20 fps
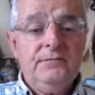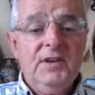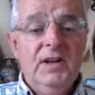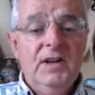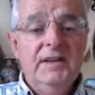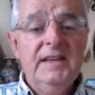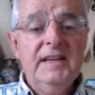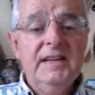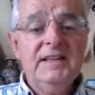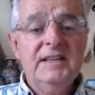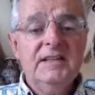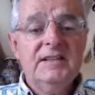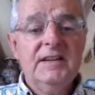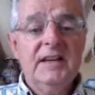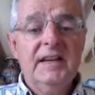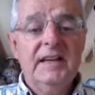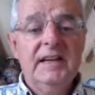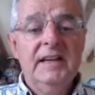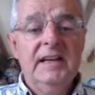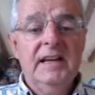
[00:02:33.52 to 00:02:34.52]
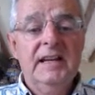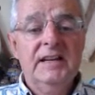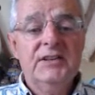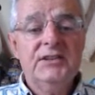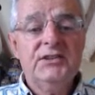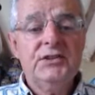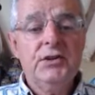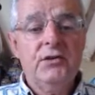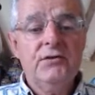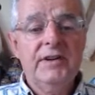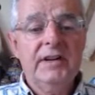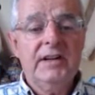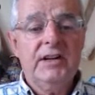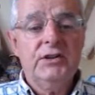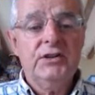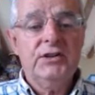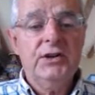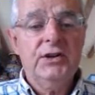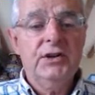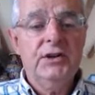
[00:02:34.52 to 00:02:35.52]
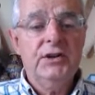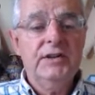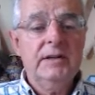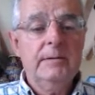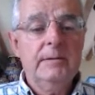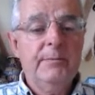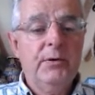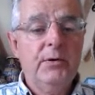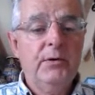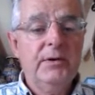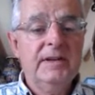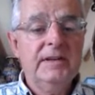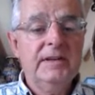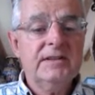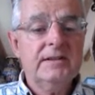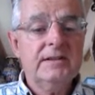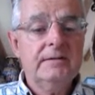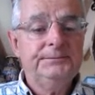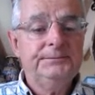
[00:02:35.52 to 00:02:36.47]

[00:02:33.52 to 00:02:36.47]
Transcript: this is a historic turning point.